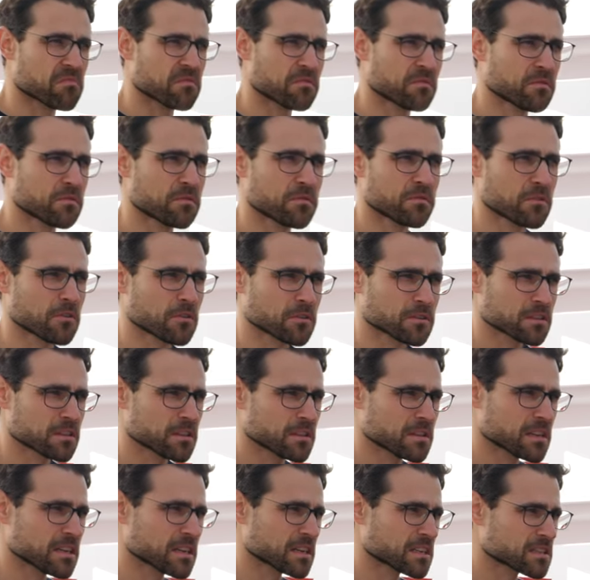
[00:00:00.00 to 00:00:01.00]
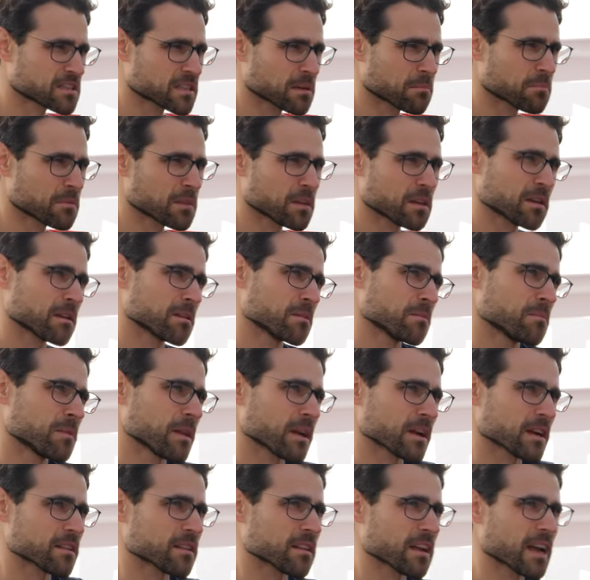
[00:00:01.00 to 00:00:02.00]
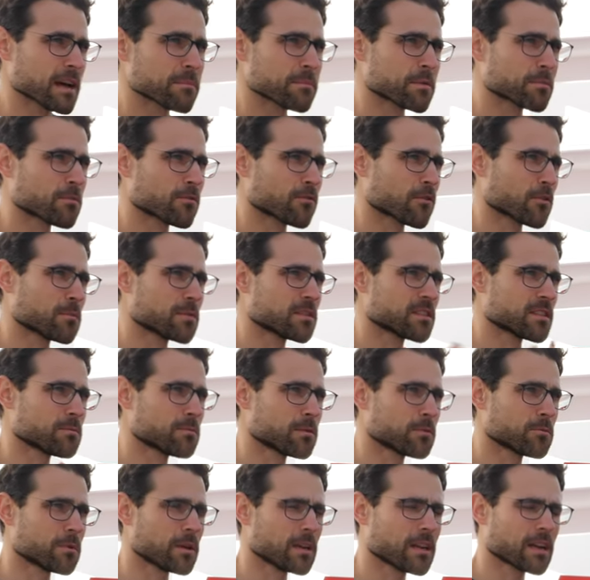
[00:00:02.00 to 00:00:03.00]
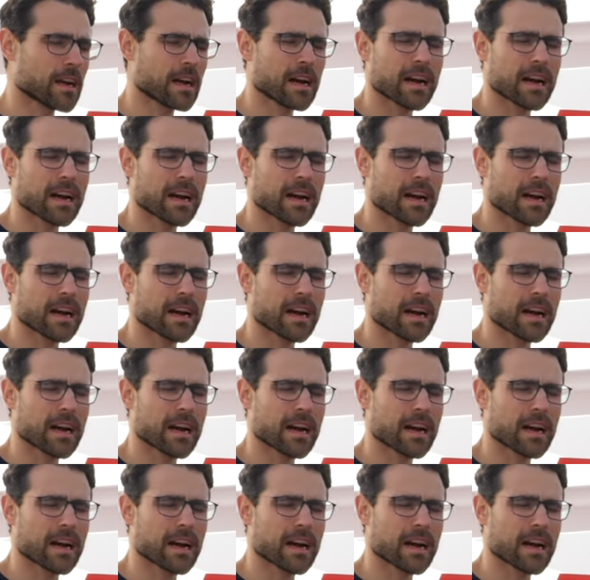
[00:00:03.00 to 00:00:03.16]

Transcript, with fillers: four cylinder, something plug in hybrid performance in between.